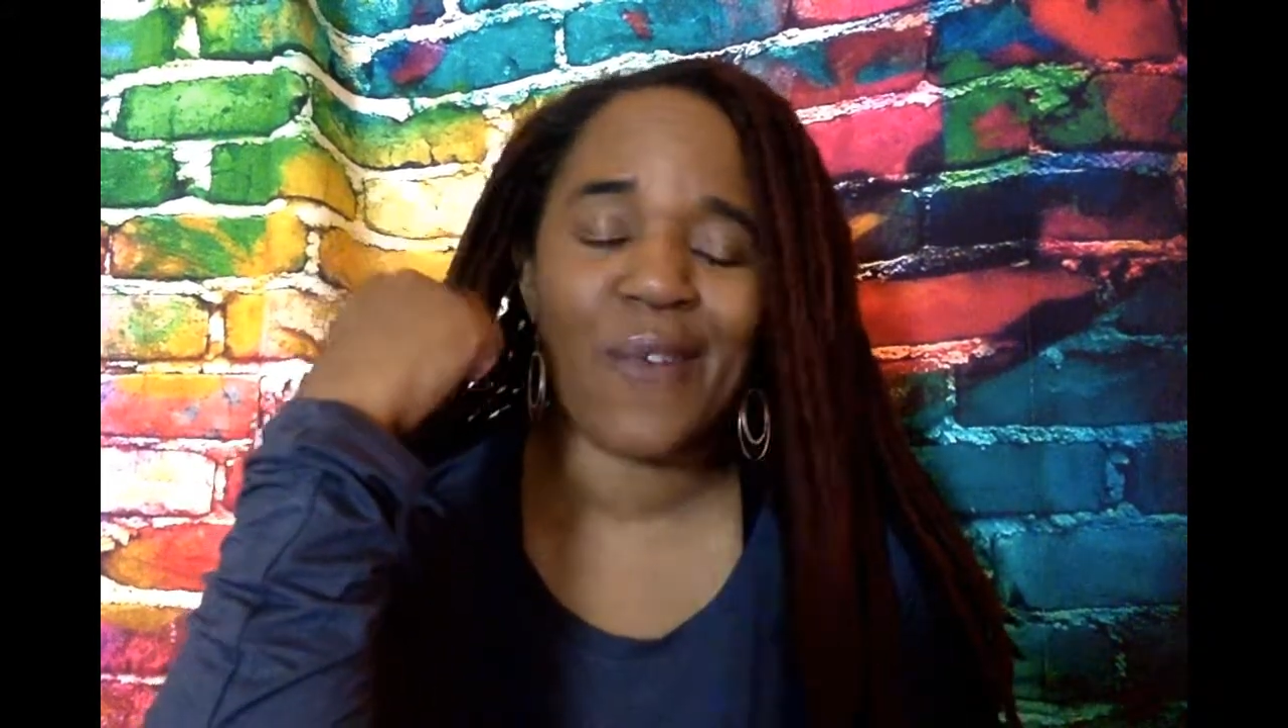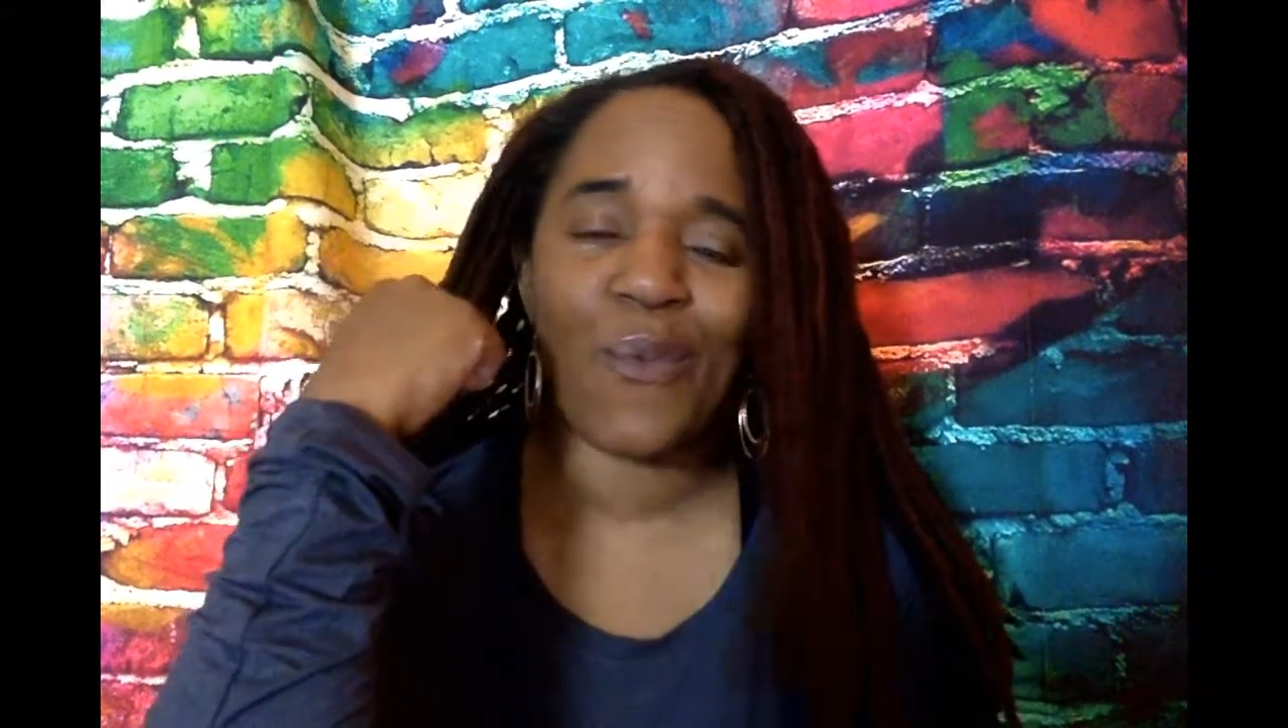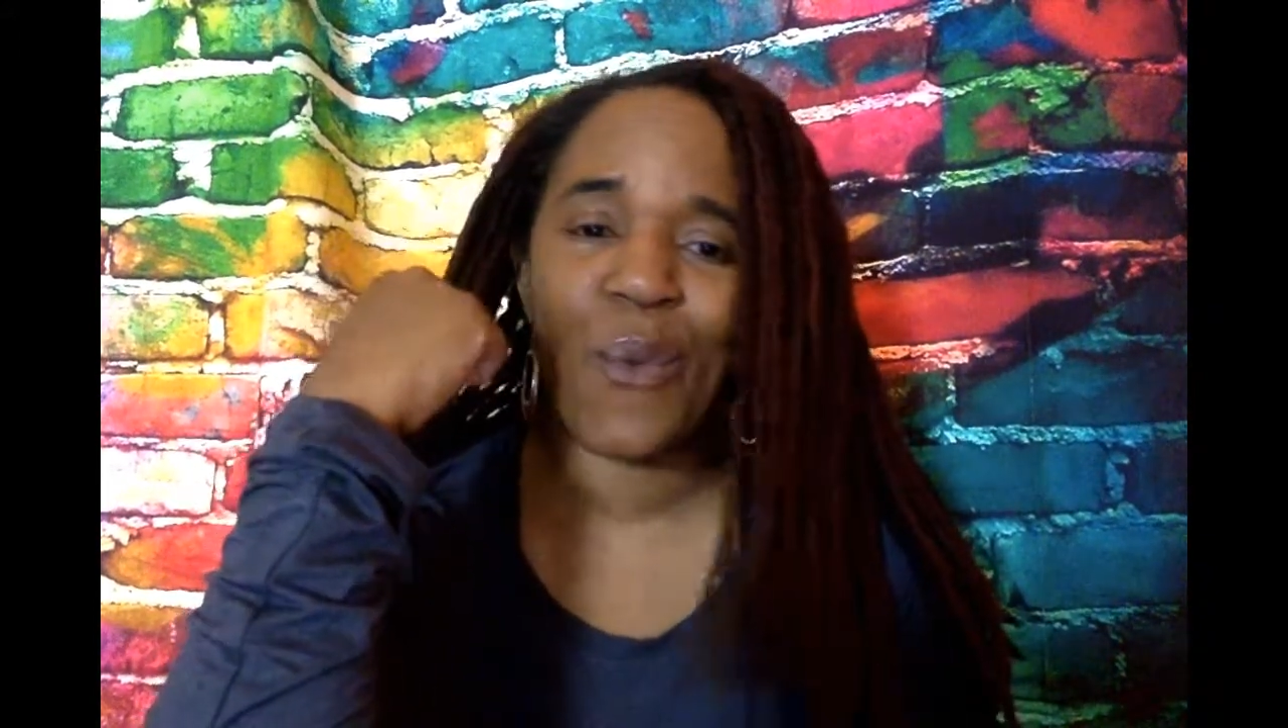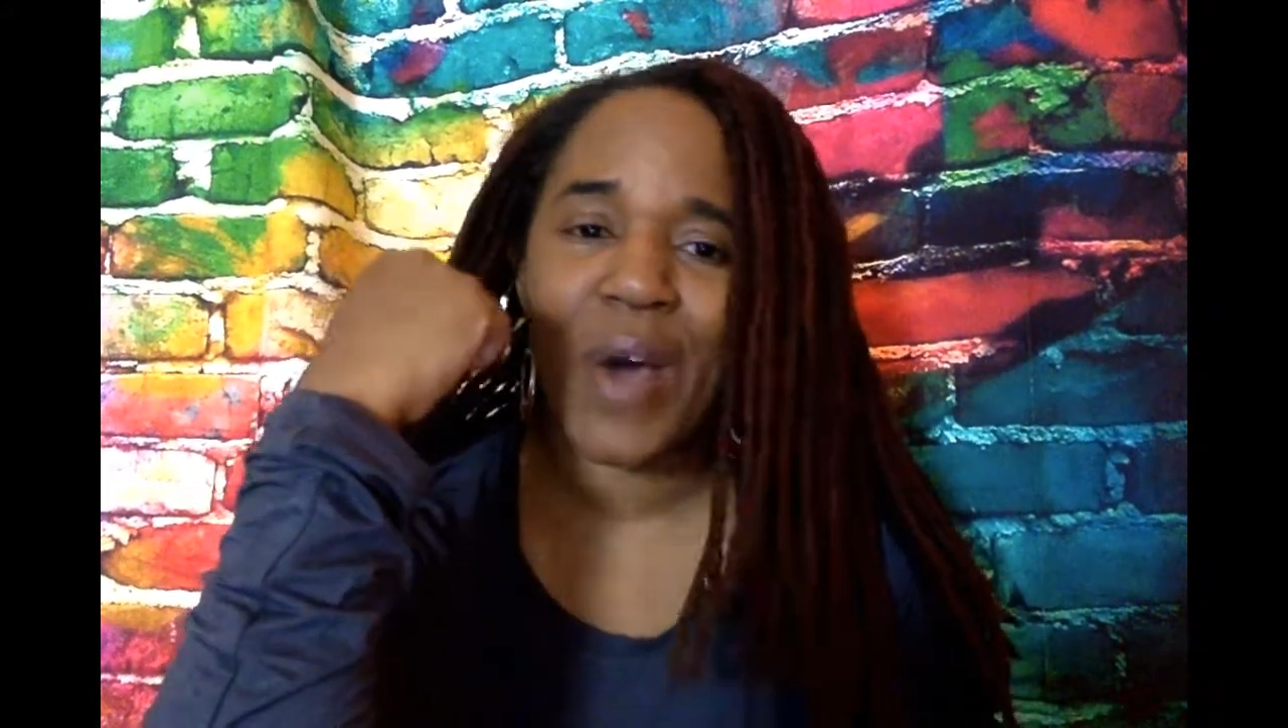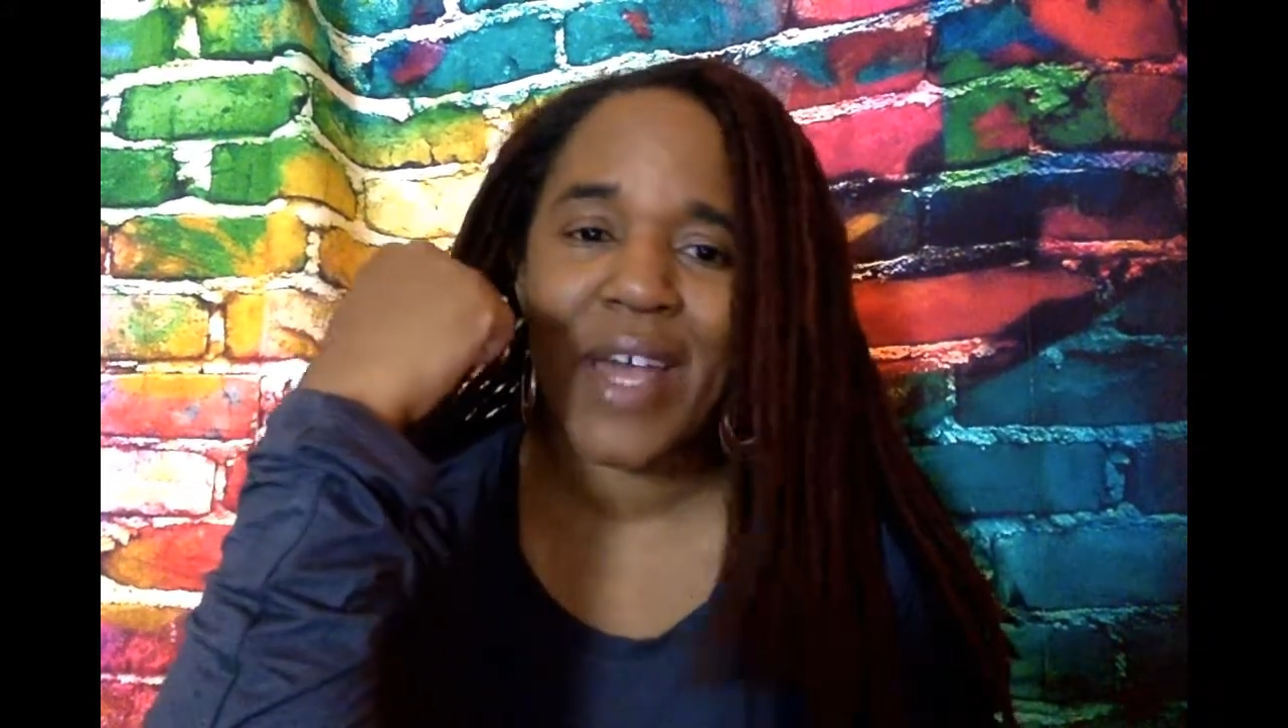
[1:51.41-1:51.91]

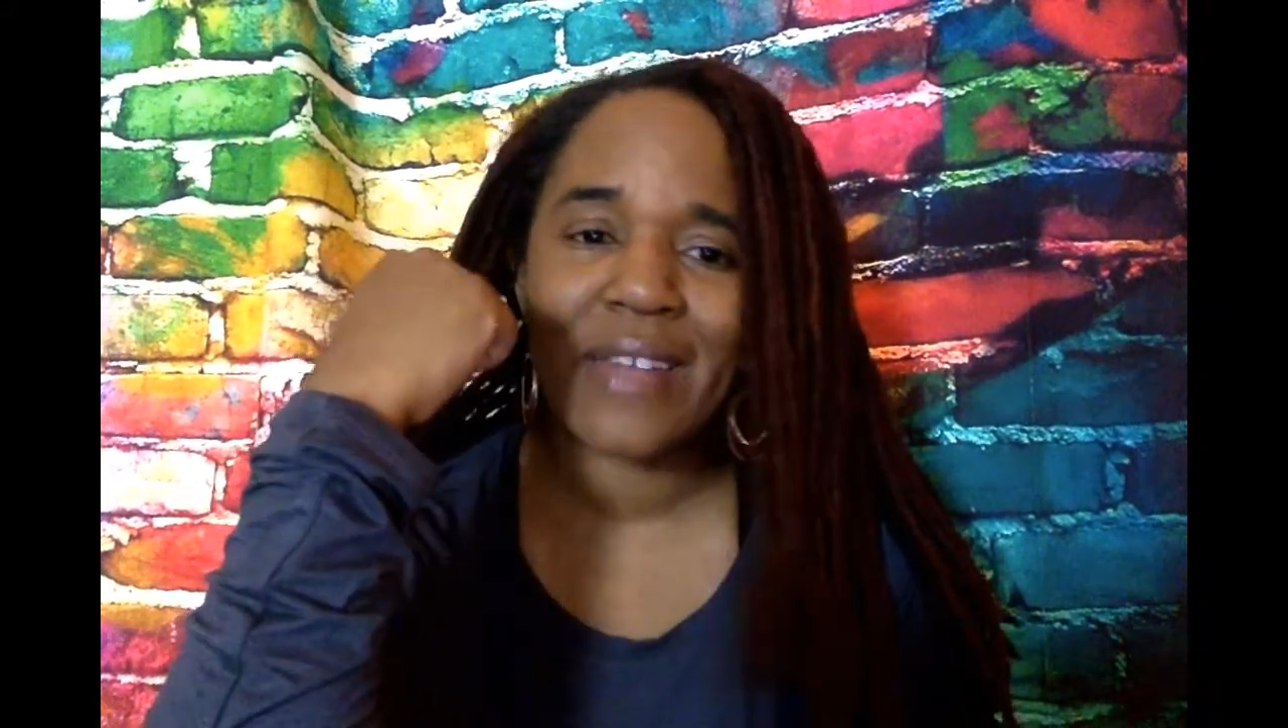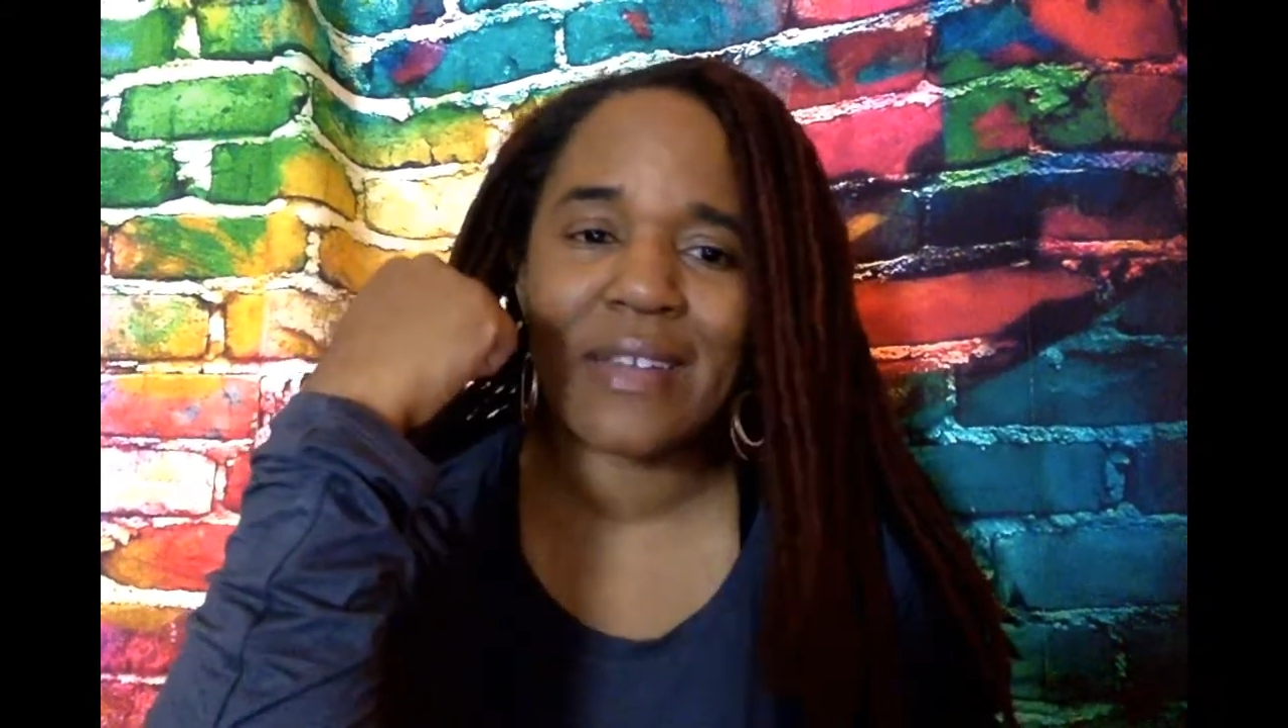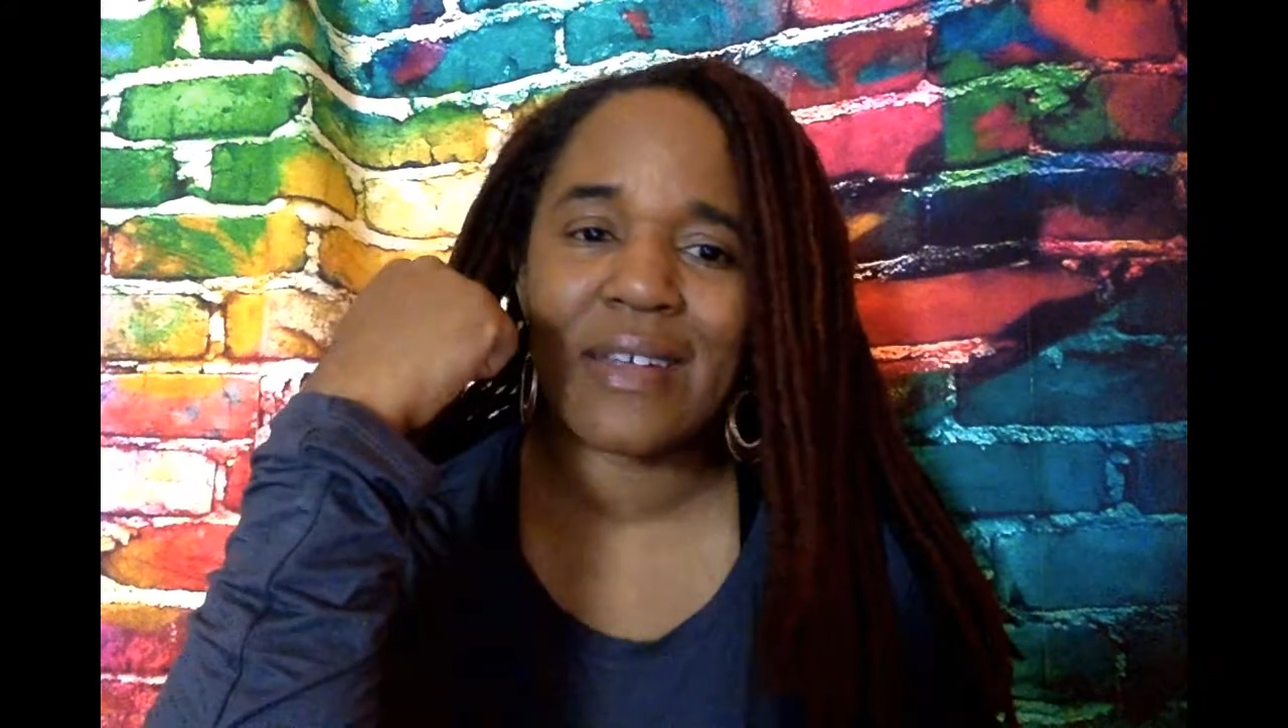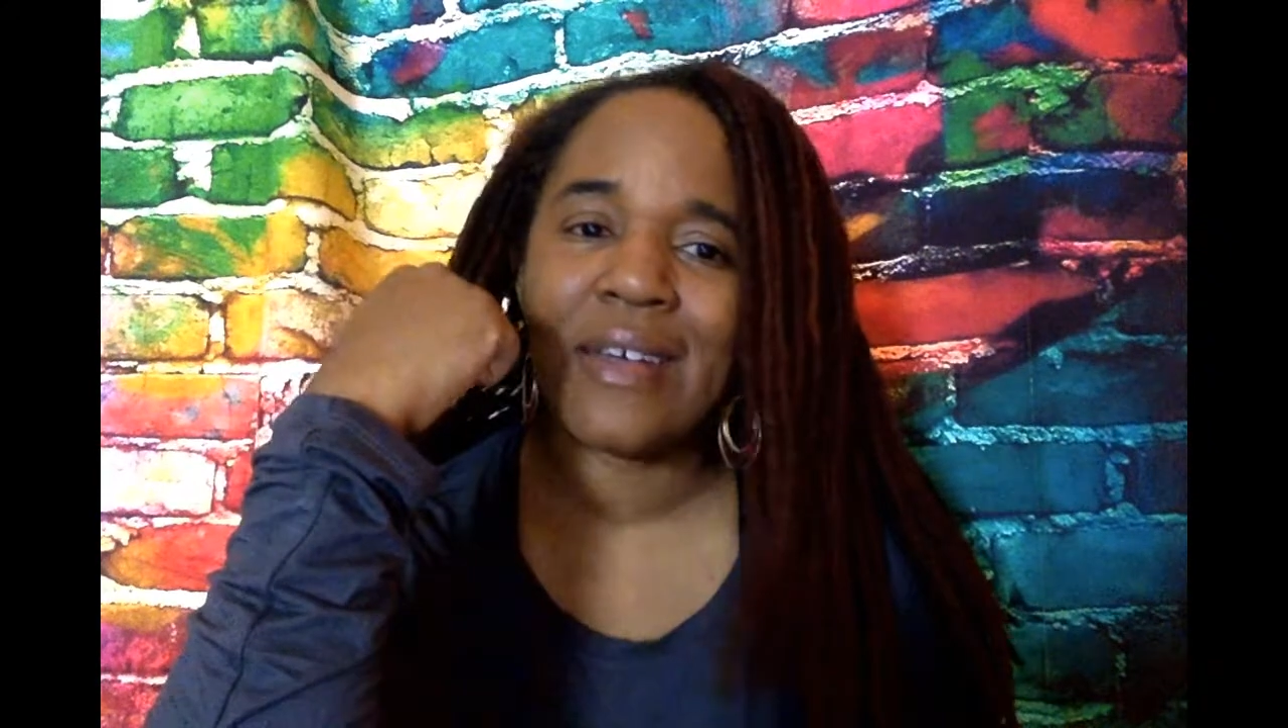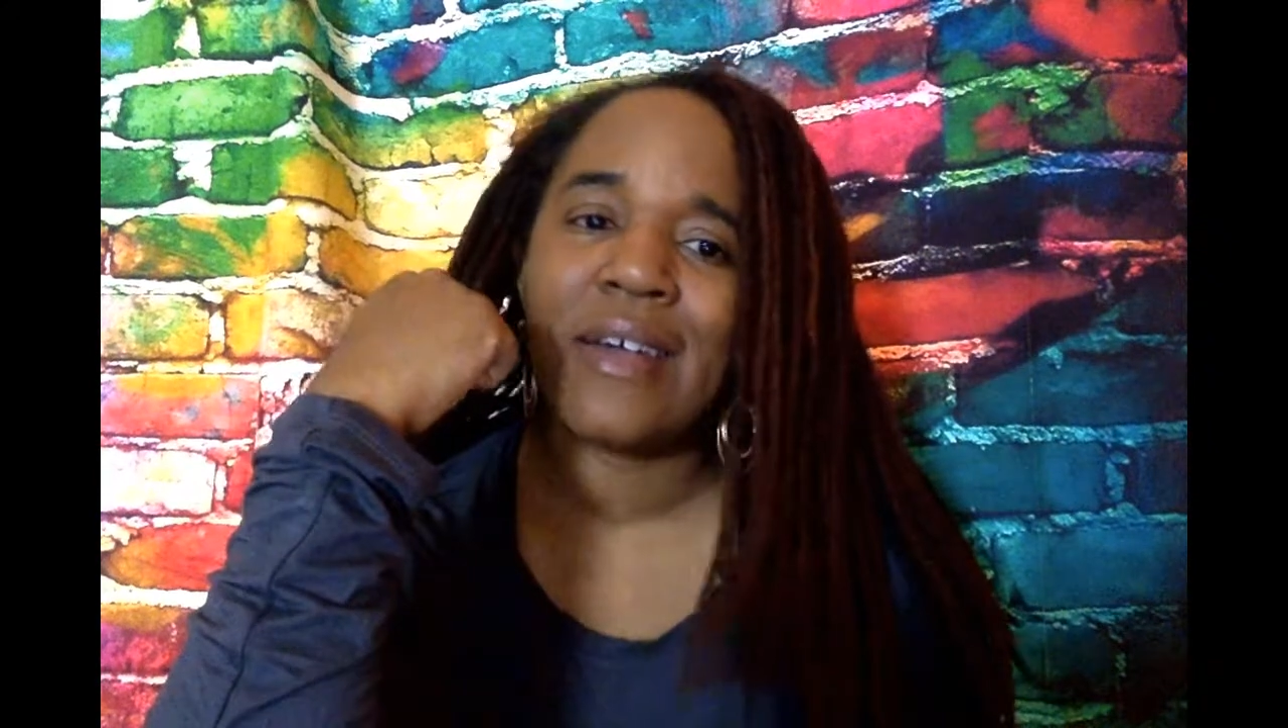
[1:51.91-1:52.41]
of what